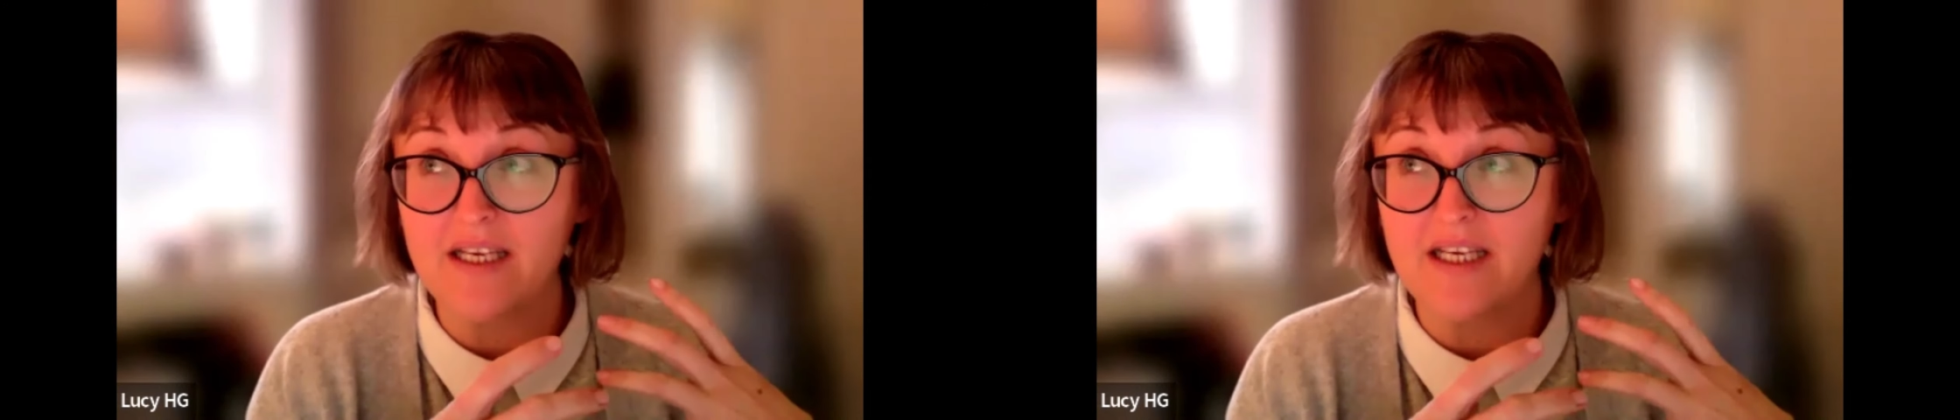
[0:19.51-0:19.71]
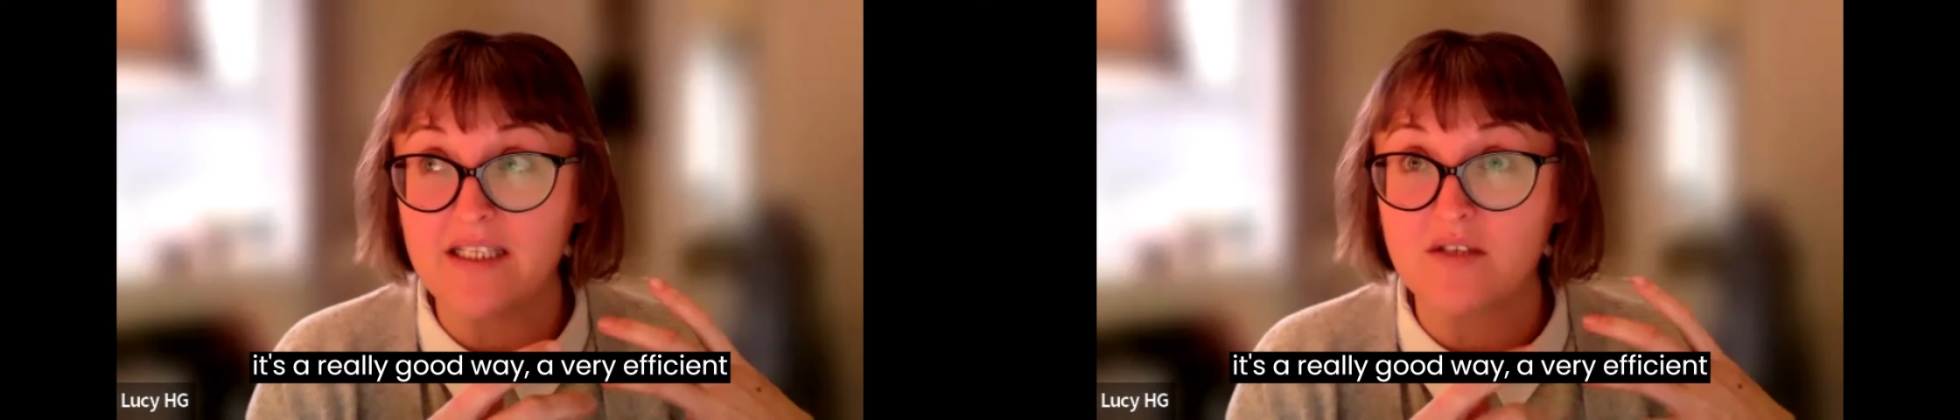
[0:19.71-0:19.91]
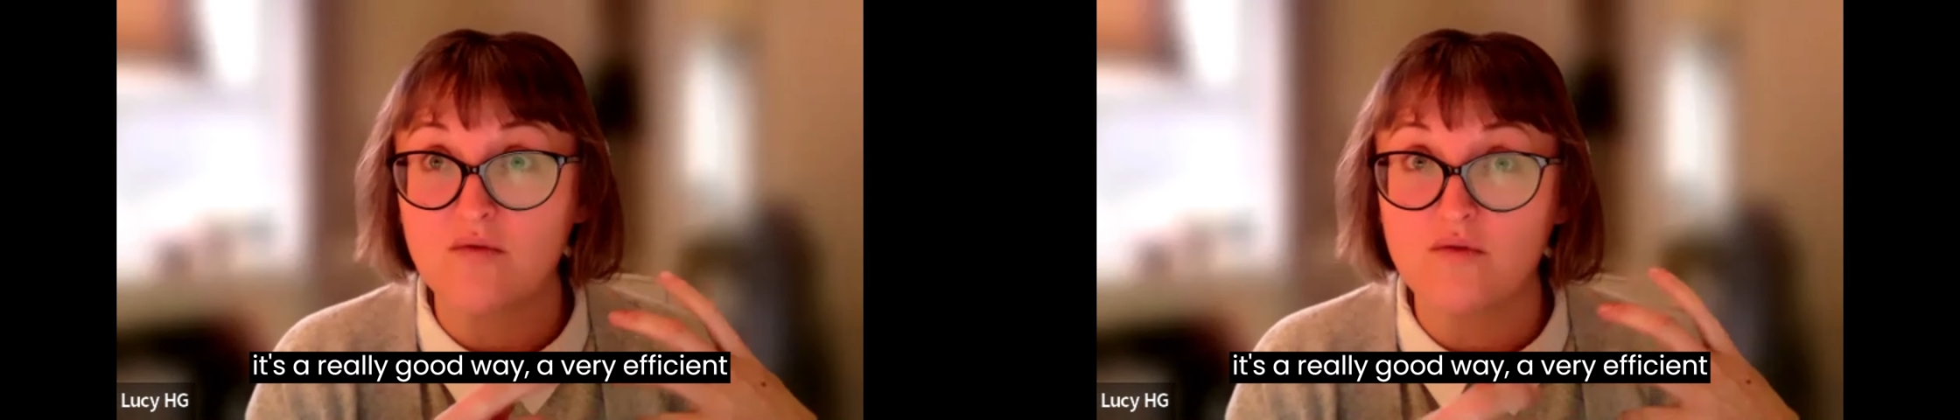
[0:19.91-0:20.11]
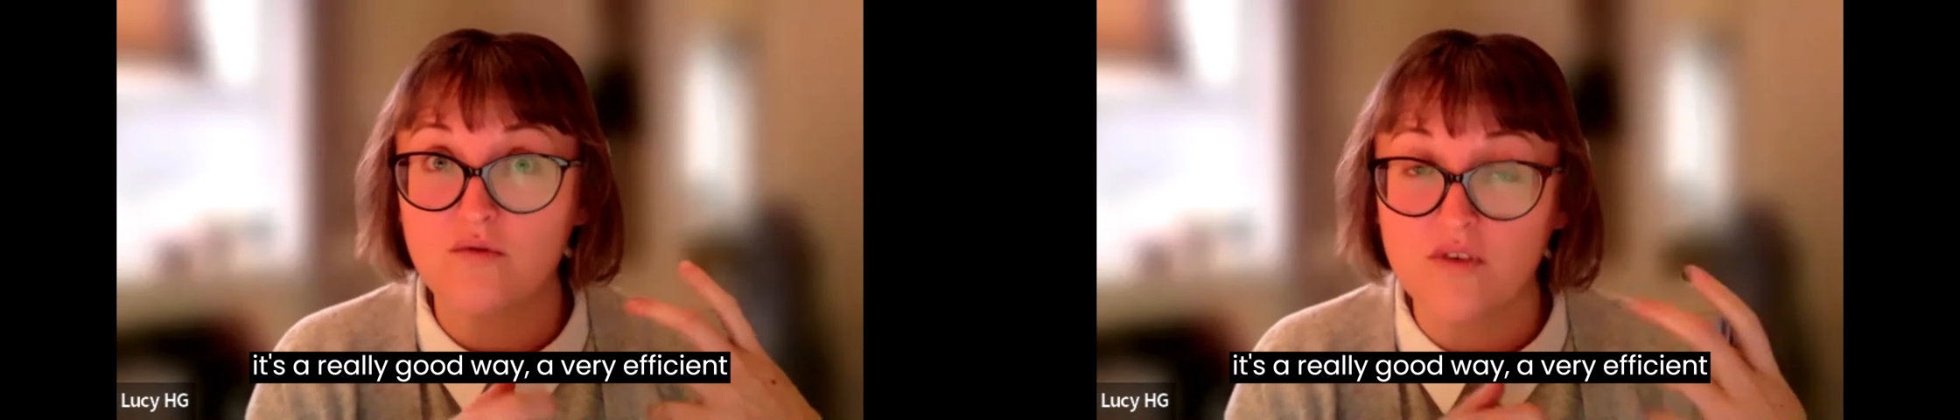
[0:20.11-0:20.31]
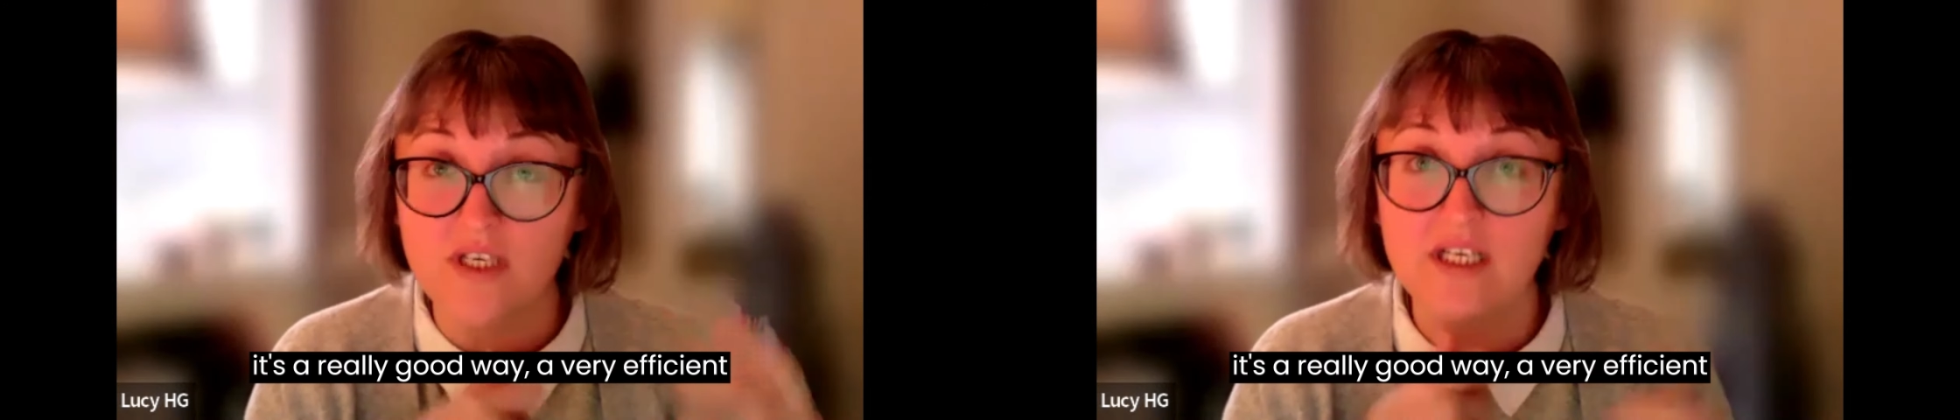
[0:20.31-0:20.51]
it's a
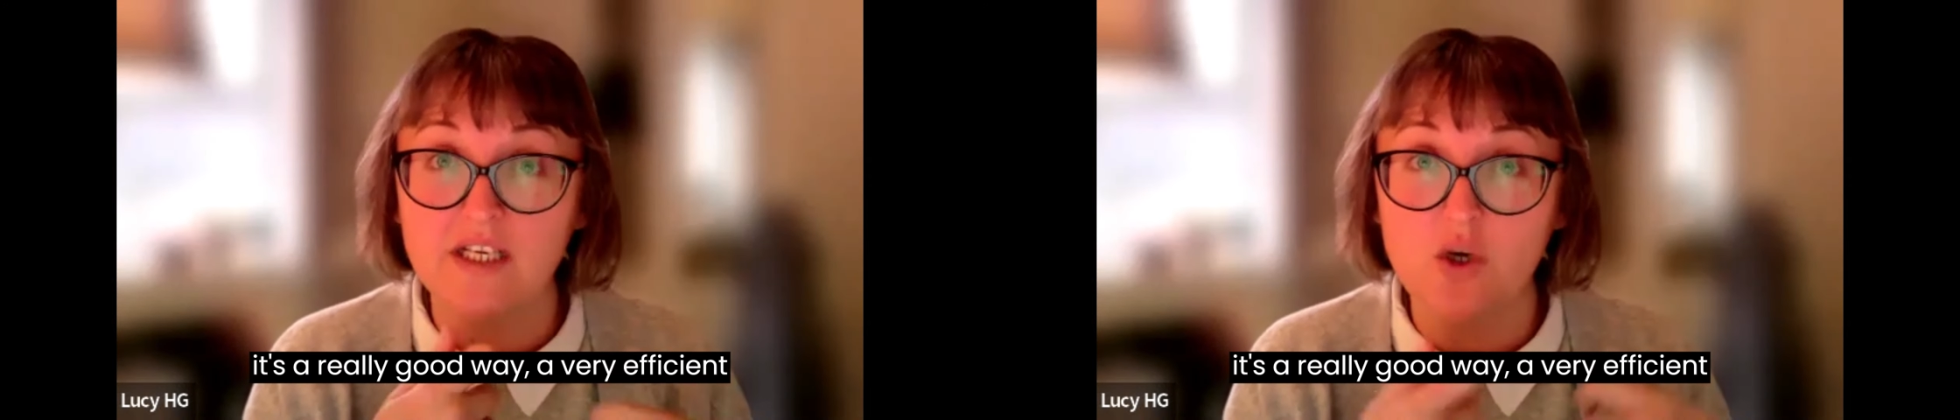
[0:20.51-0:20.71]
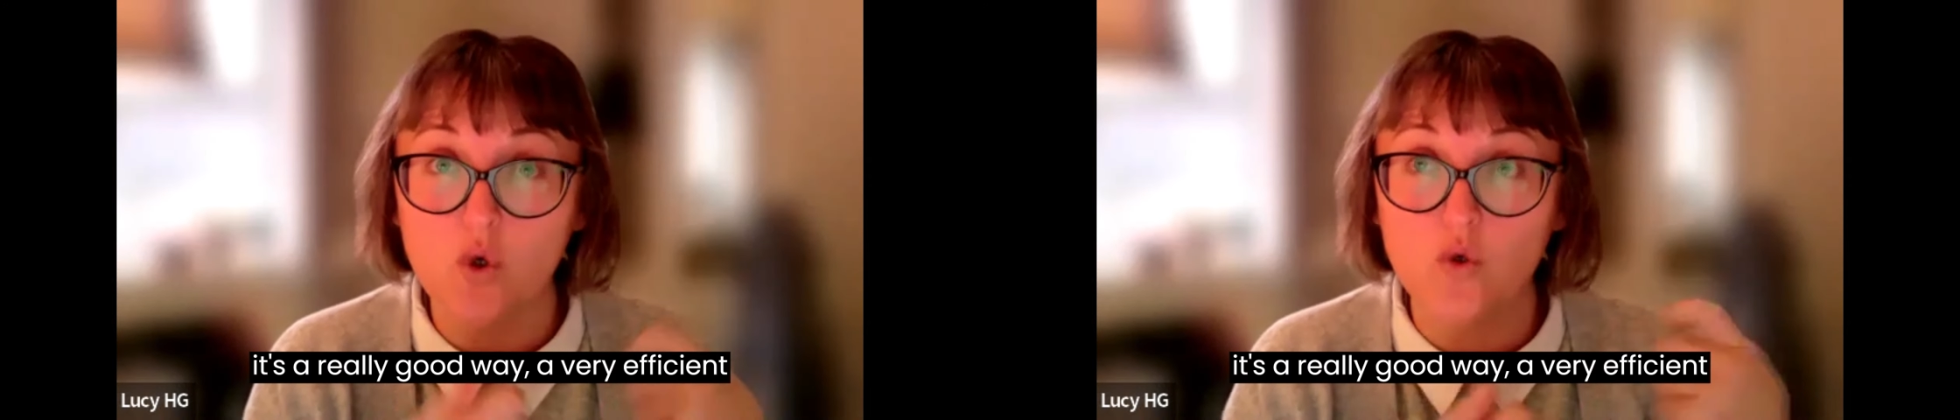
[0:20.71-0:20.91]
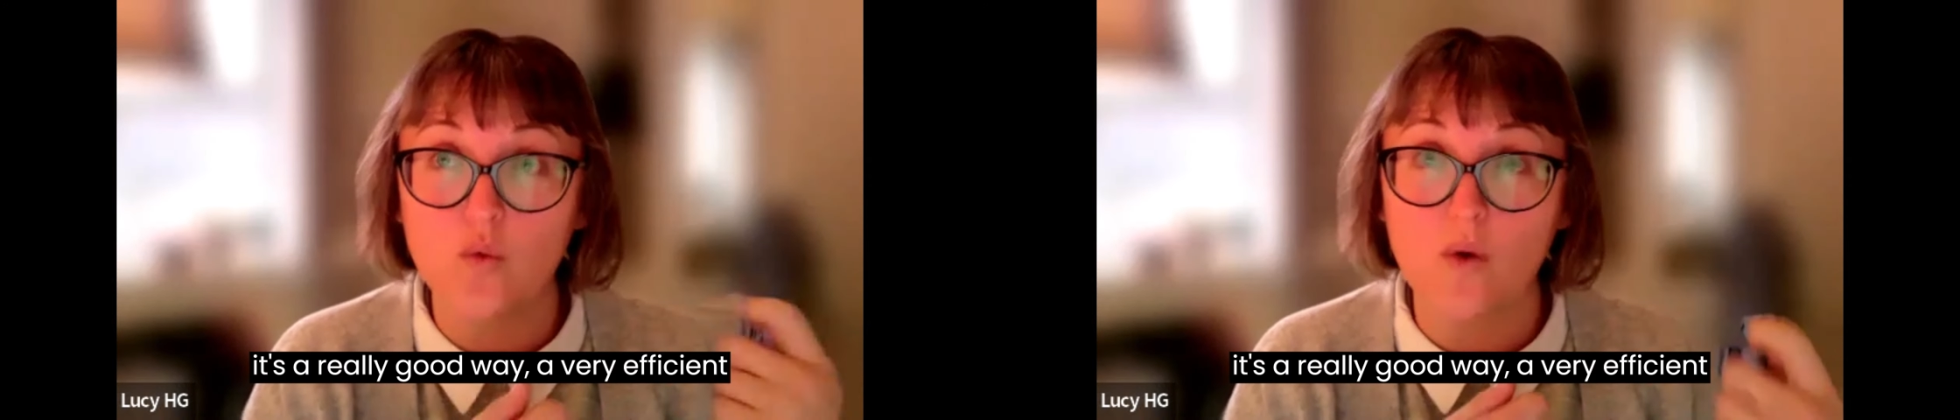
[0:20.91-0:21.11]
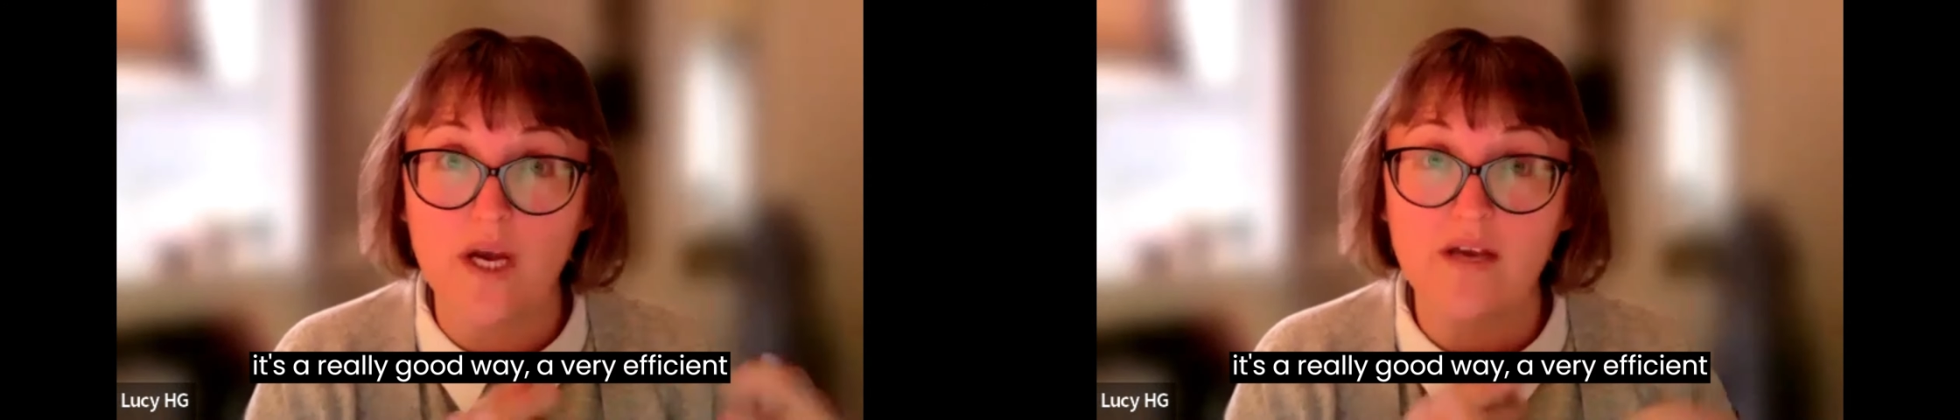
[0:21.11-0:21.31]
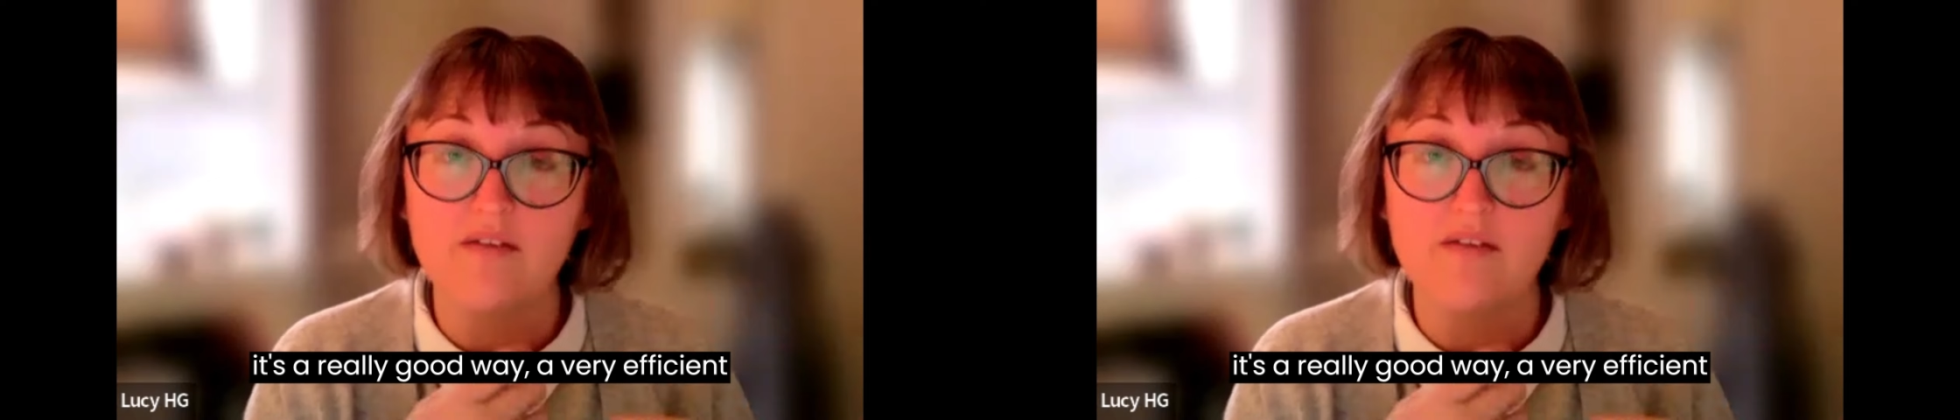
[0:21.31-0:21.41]
really good way,